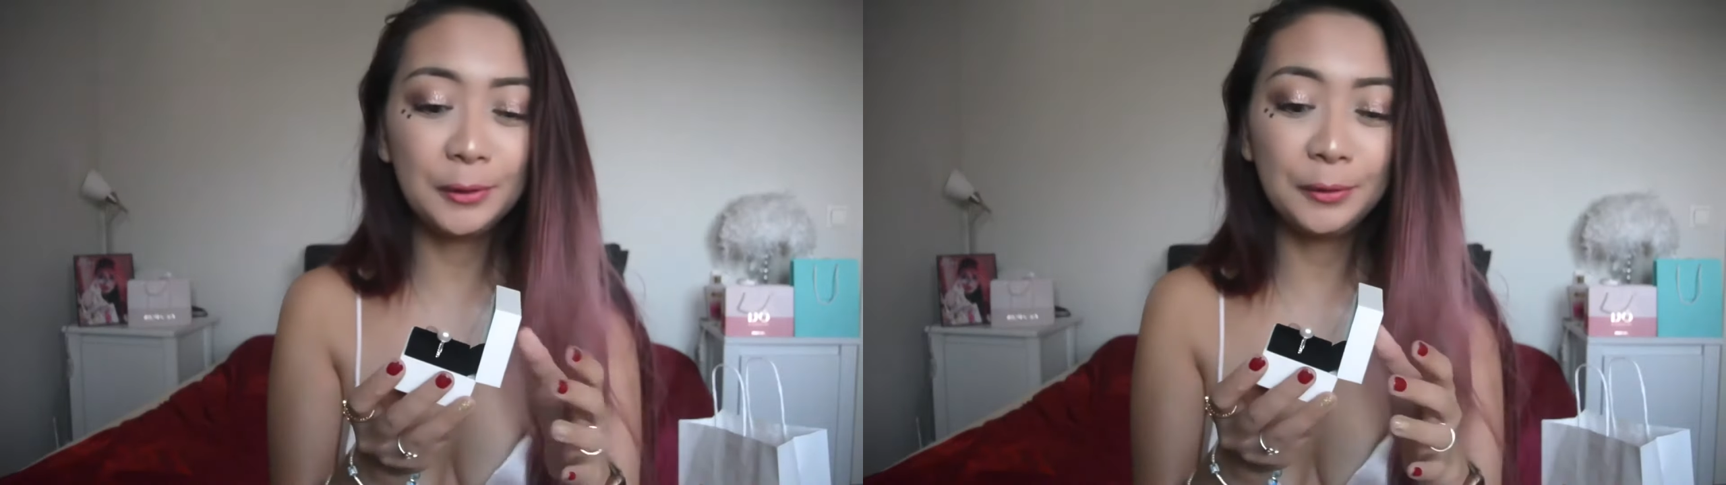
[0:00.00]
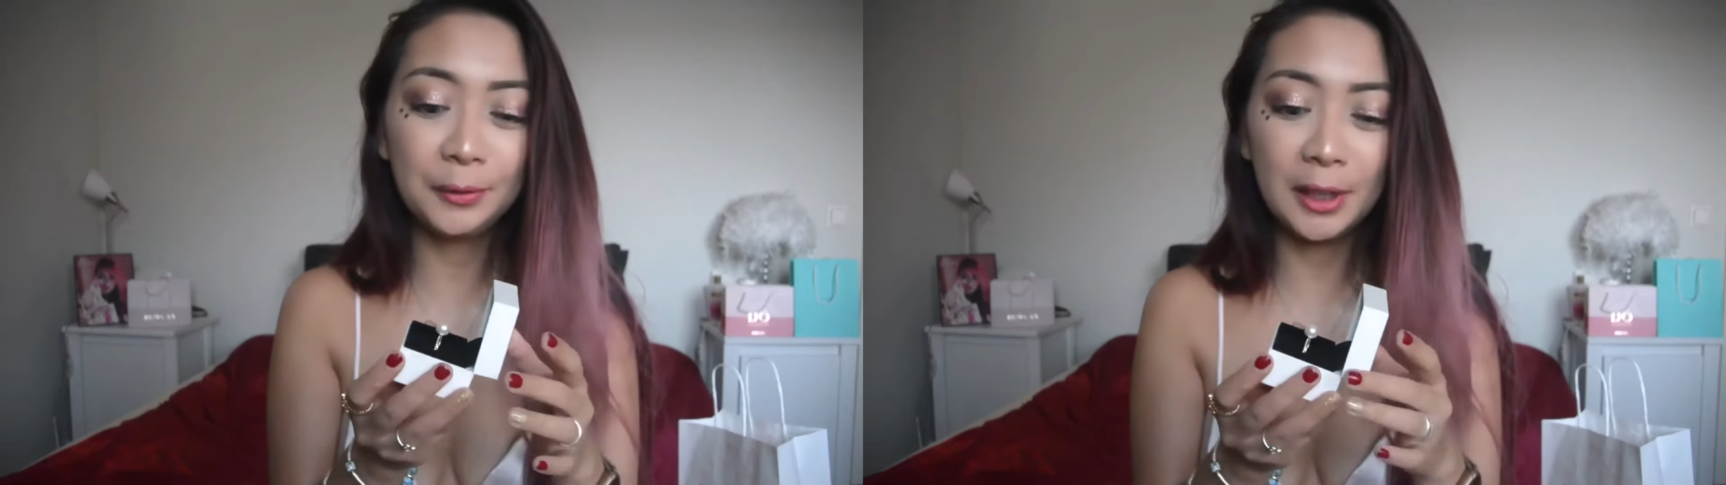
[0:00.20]

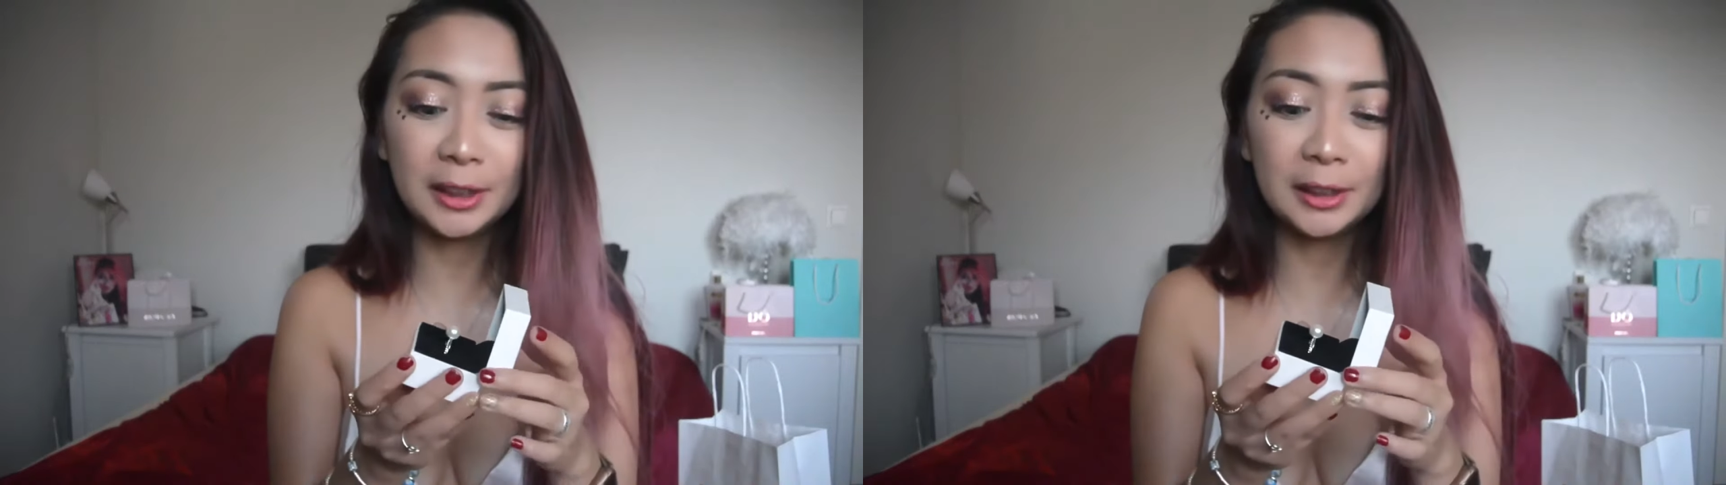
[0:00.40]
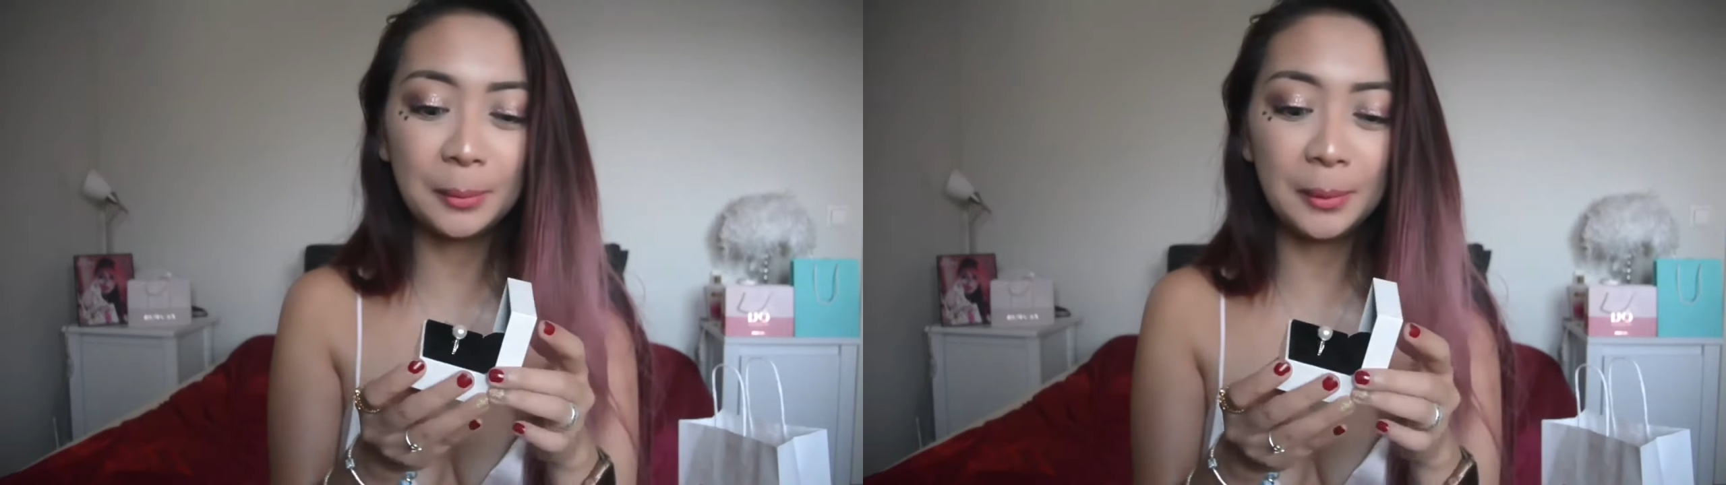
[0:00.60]

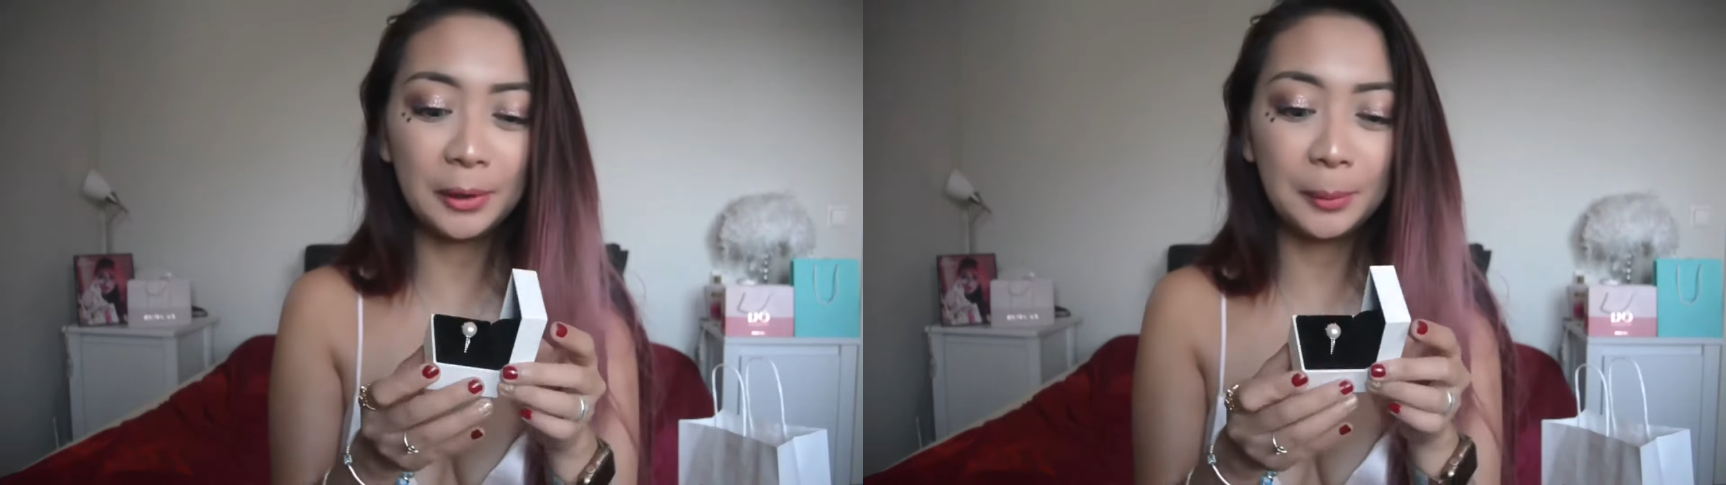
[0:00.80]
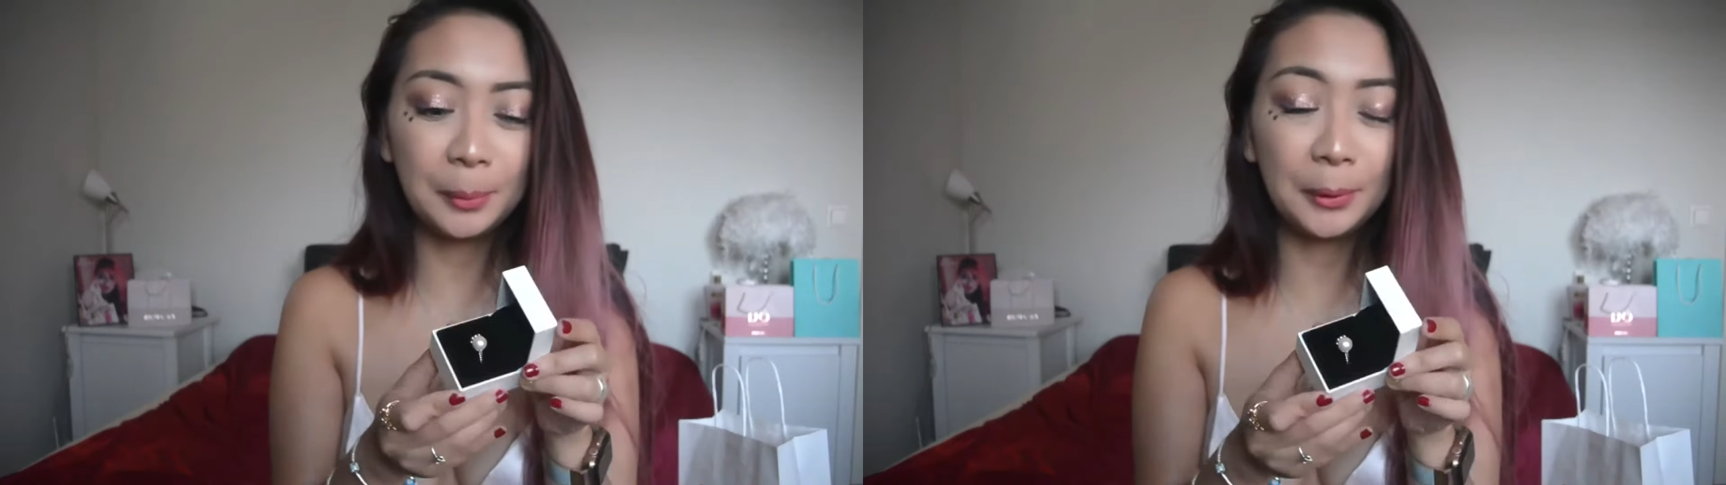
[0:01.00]

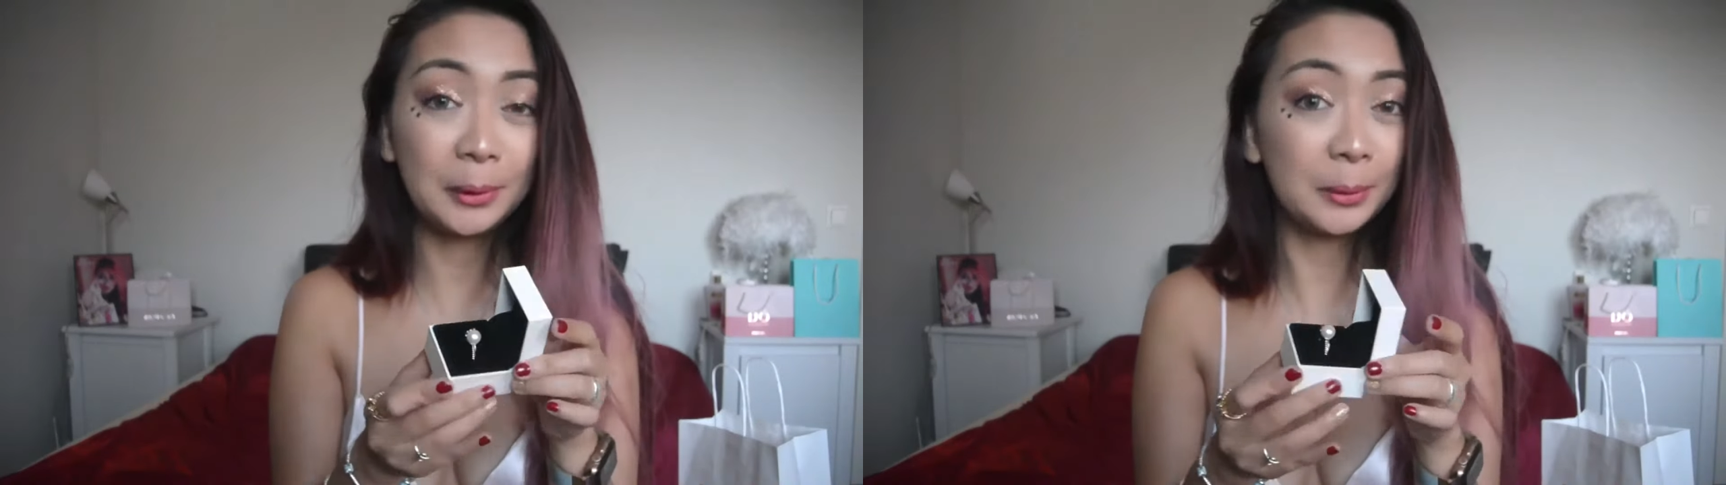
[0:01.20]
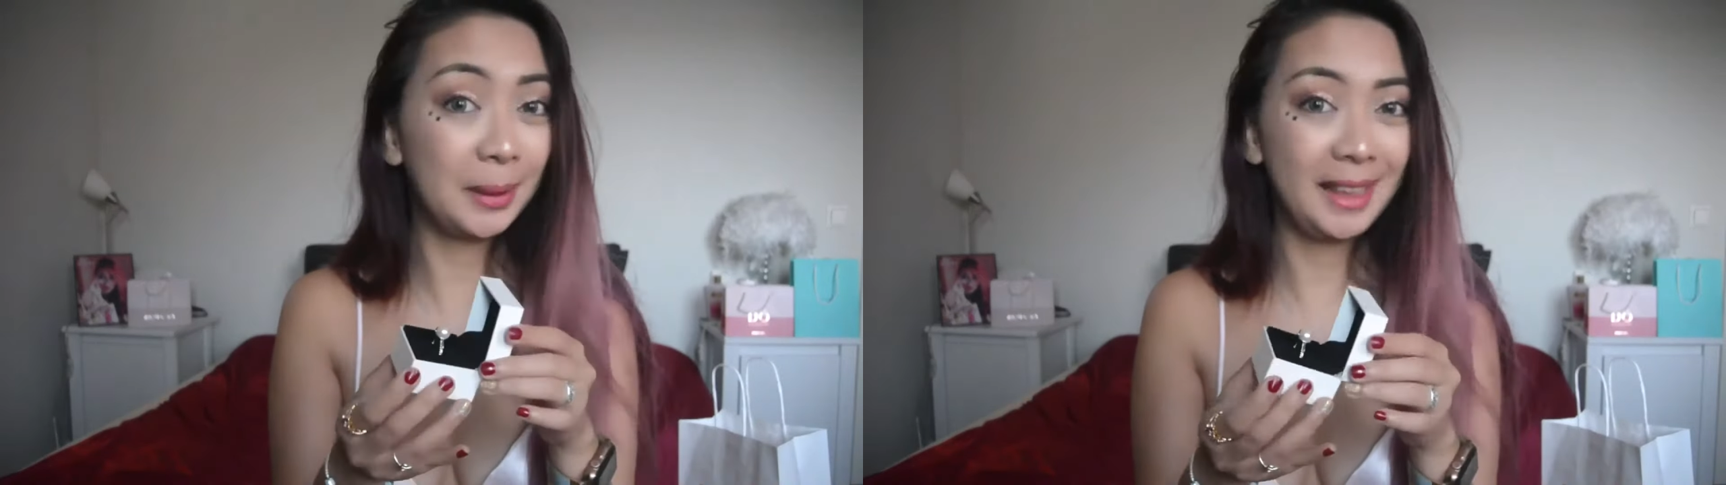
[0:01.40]
freshwater
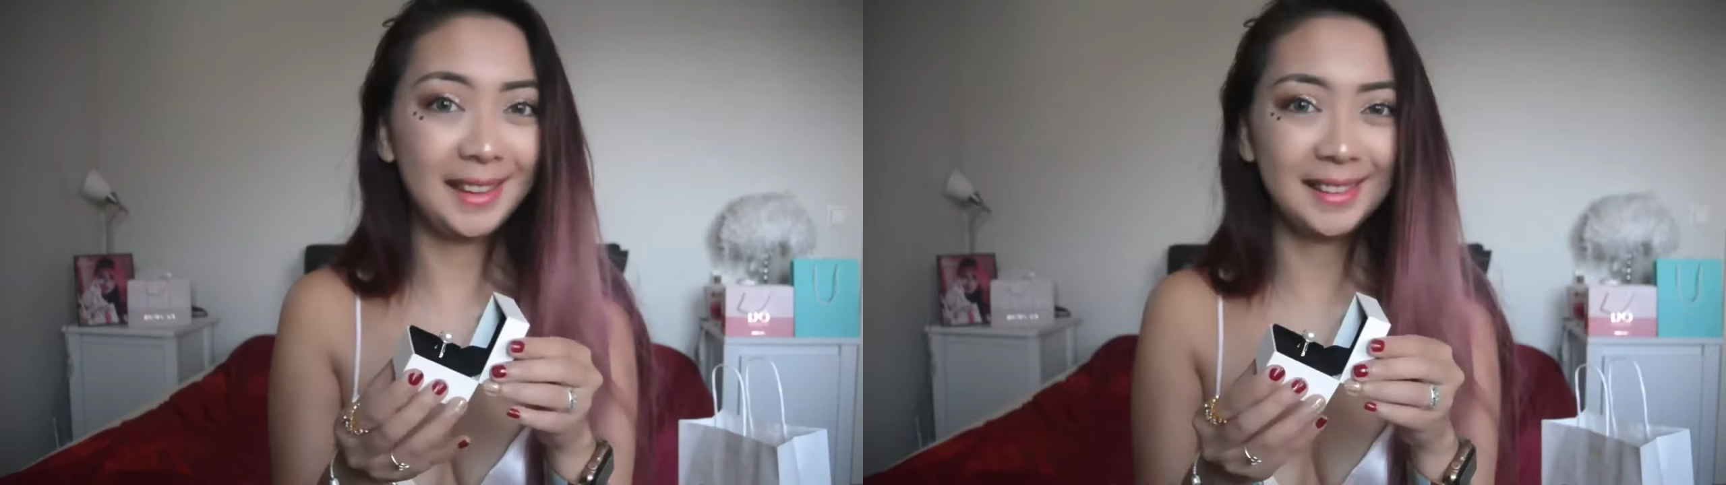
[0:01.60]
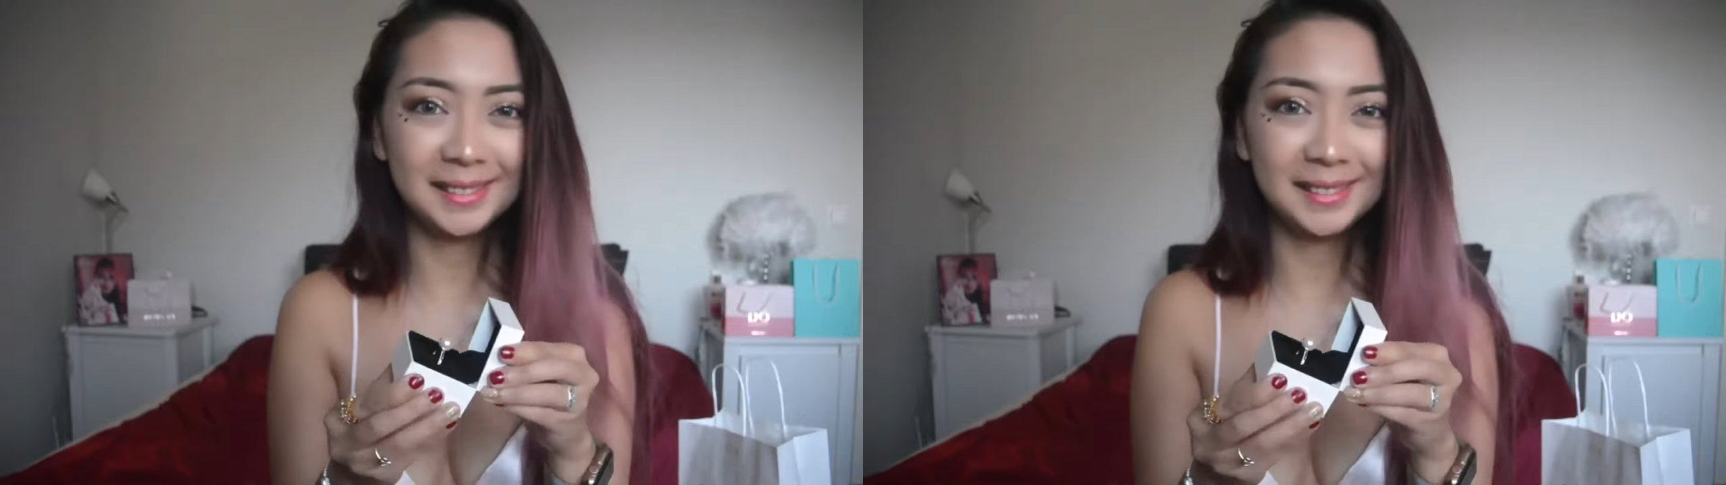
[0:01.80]
pearl ring.